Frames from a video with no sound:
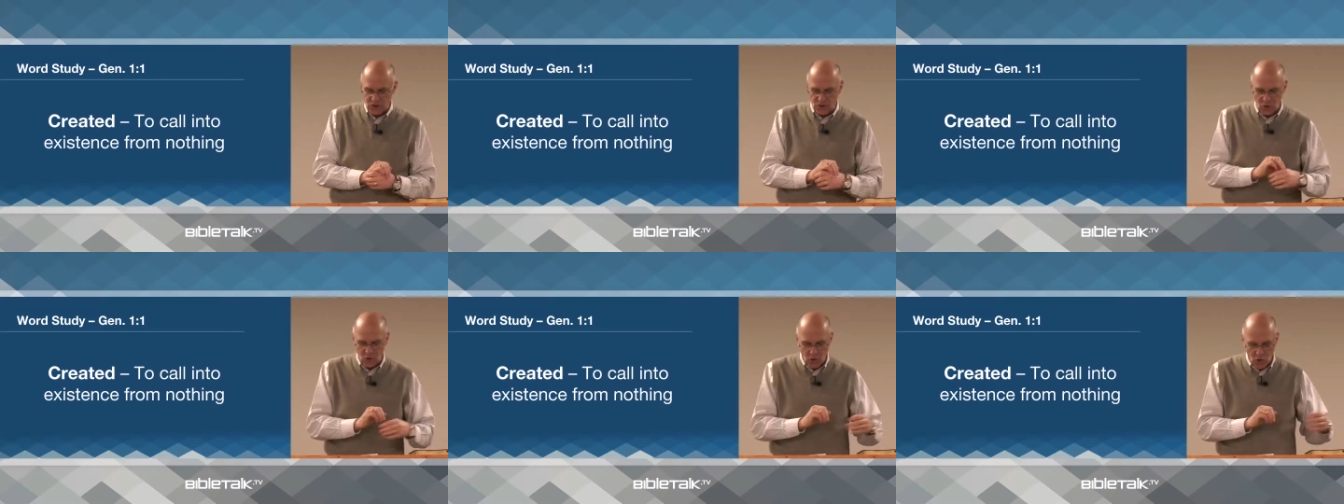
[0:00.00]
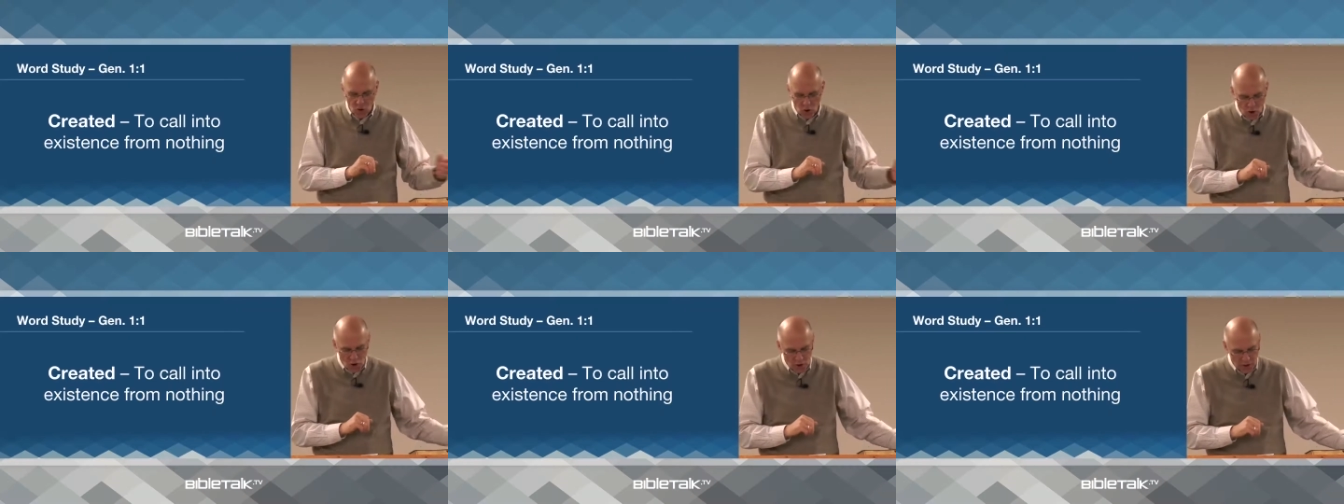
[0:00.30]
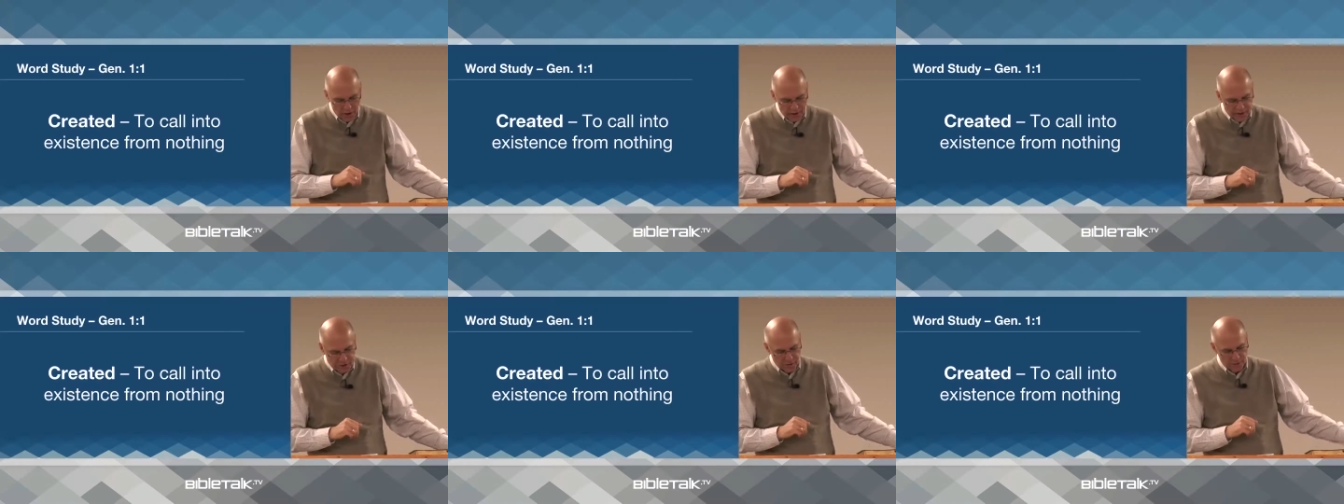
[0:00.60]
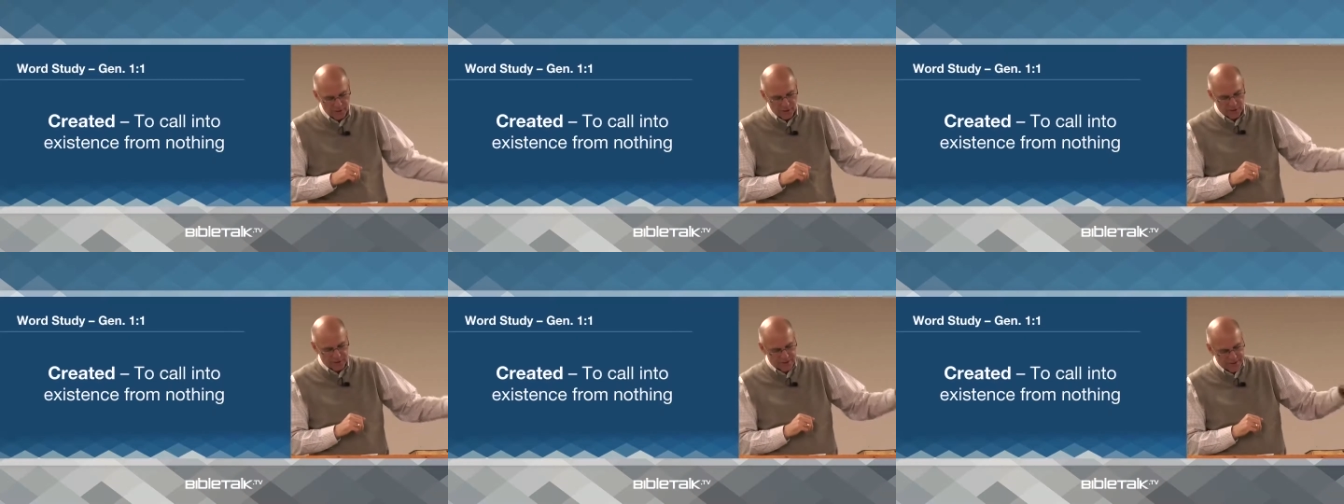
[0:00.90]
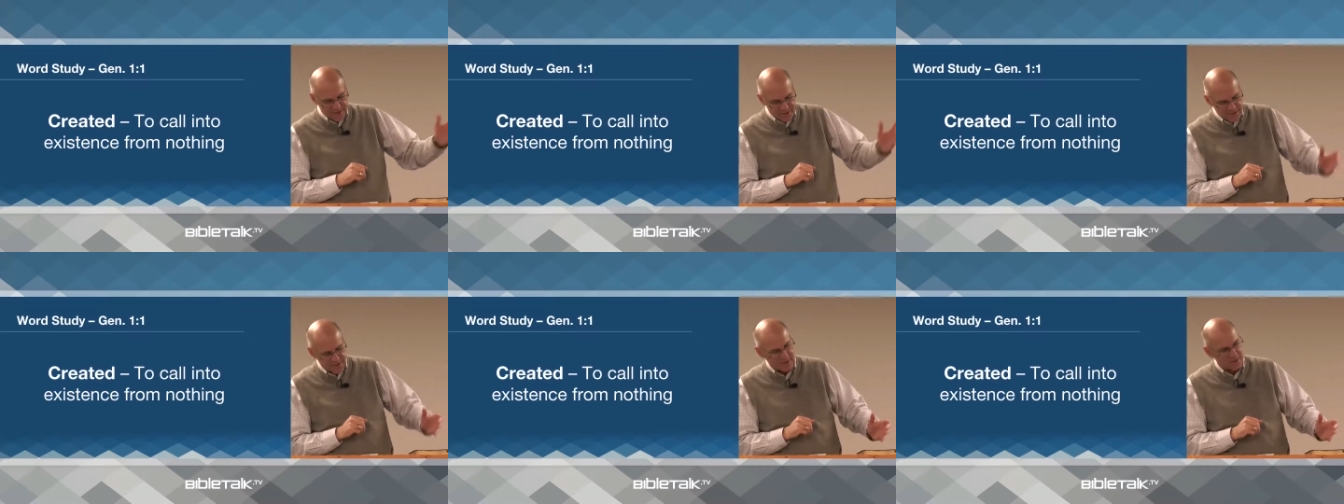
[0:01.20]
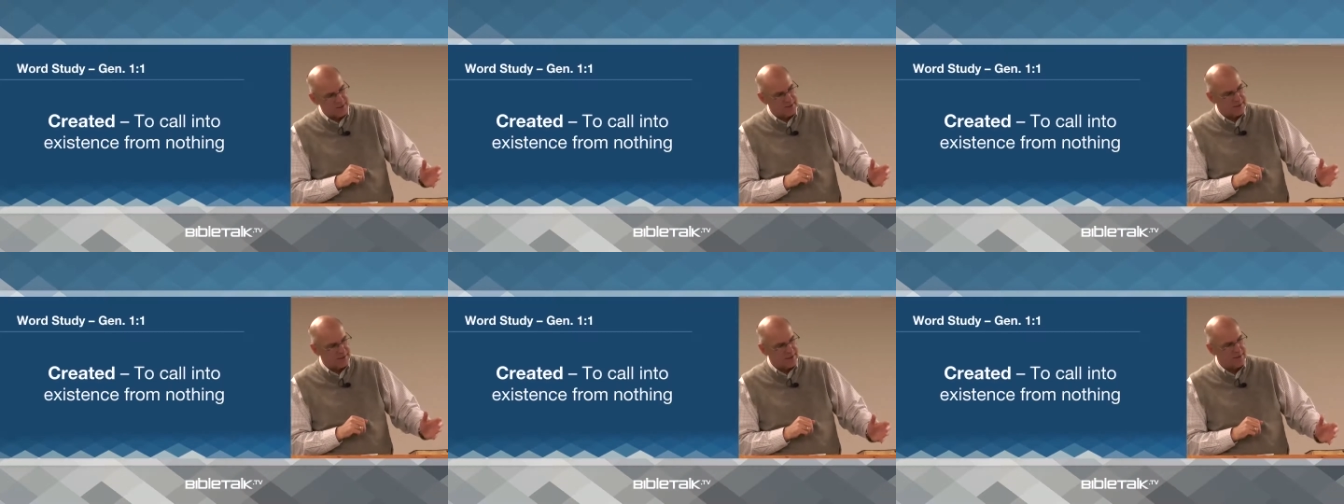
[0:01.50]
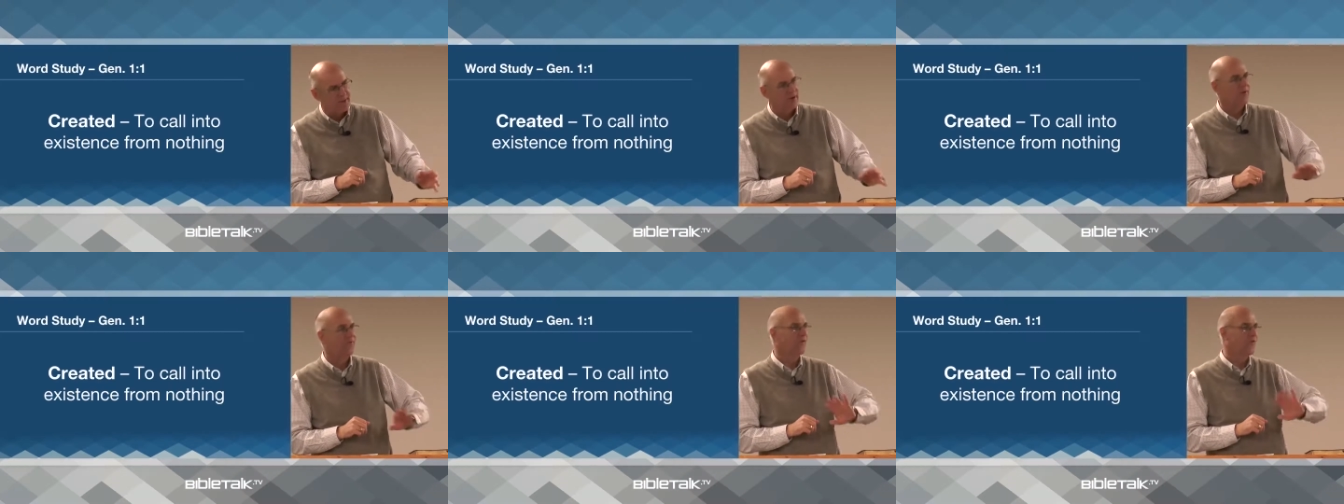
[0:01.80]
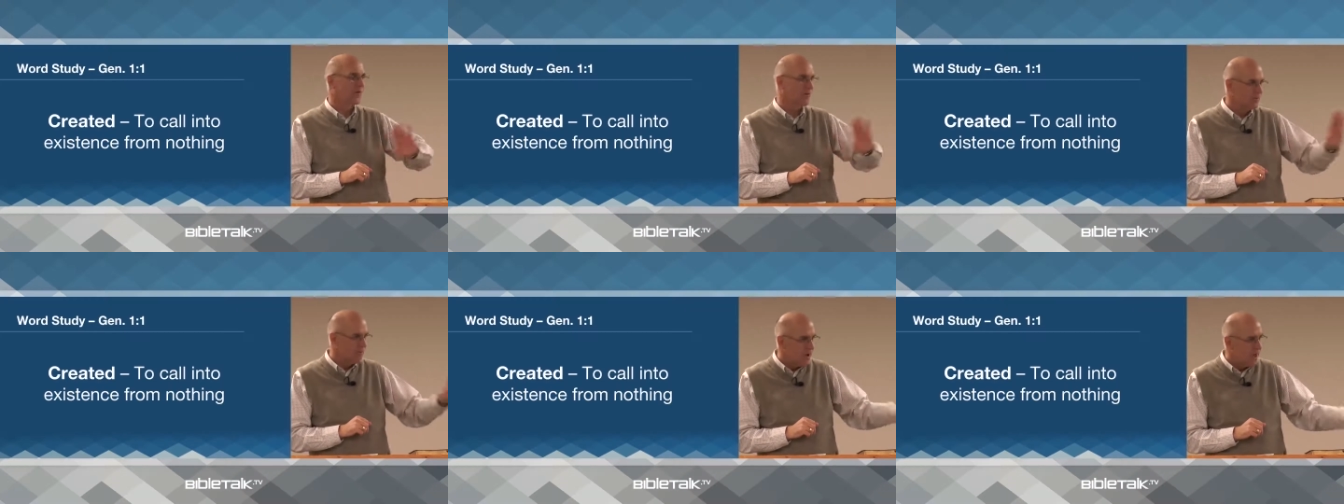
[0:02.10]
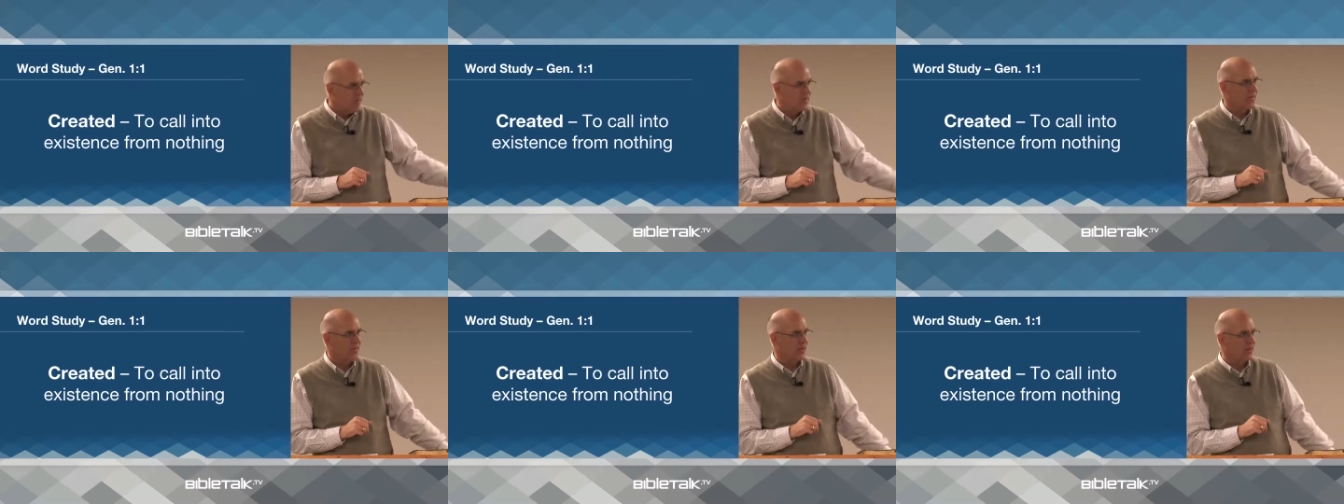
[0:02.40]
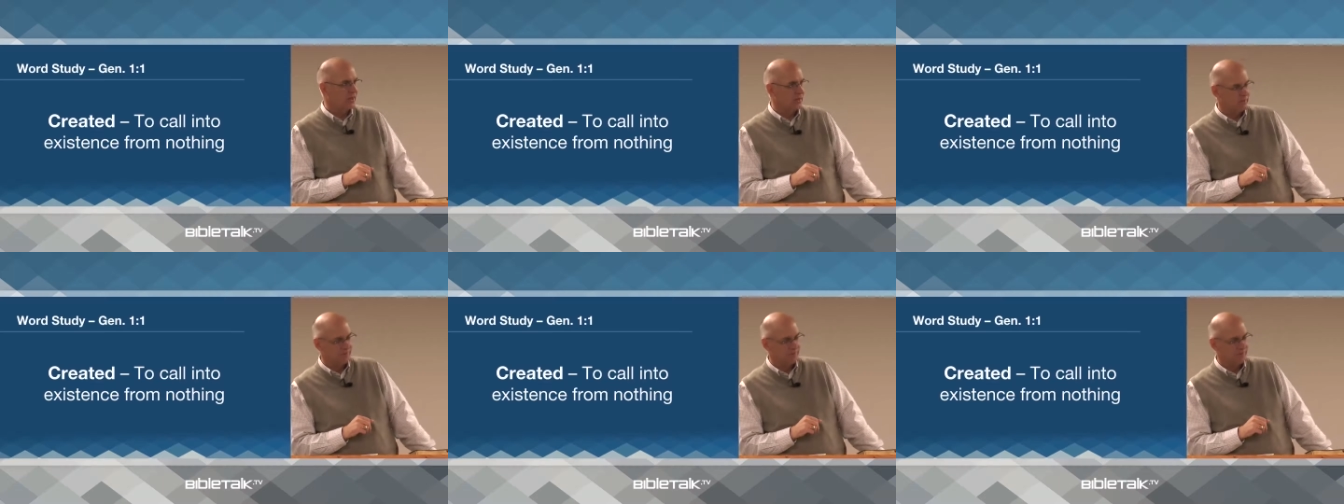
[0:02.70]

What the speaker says: to call into existence from nothing.